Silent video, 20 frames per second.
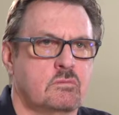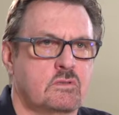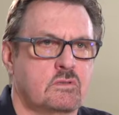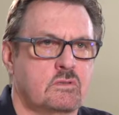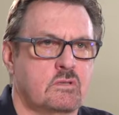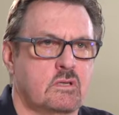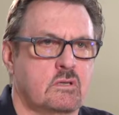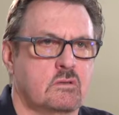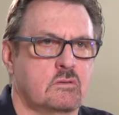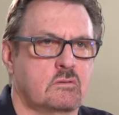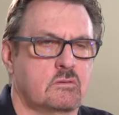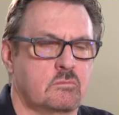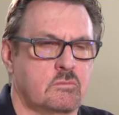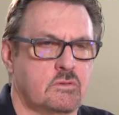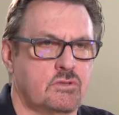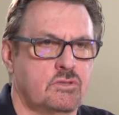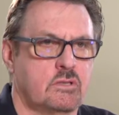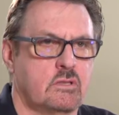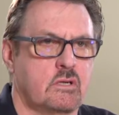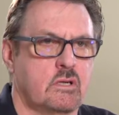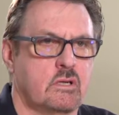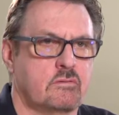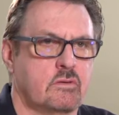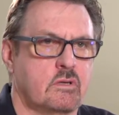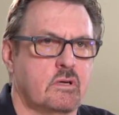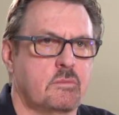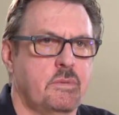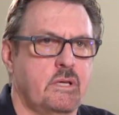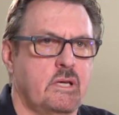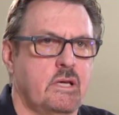We sell the majority of
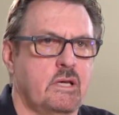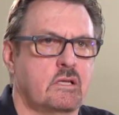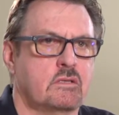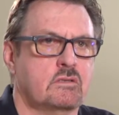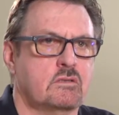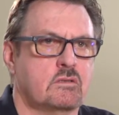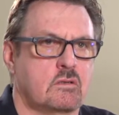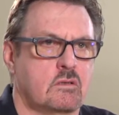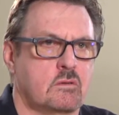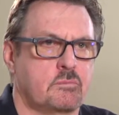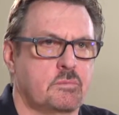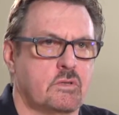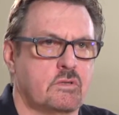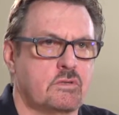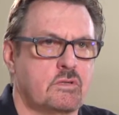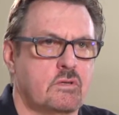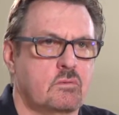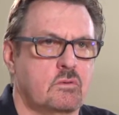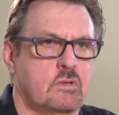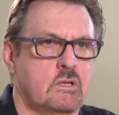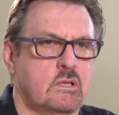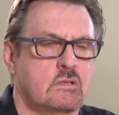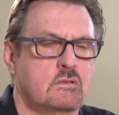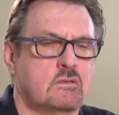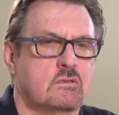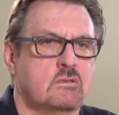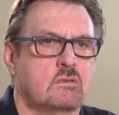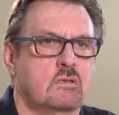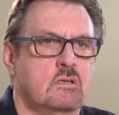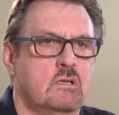our pads, our
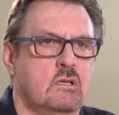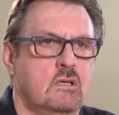Posi-Quiets.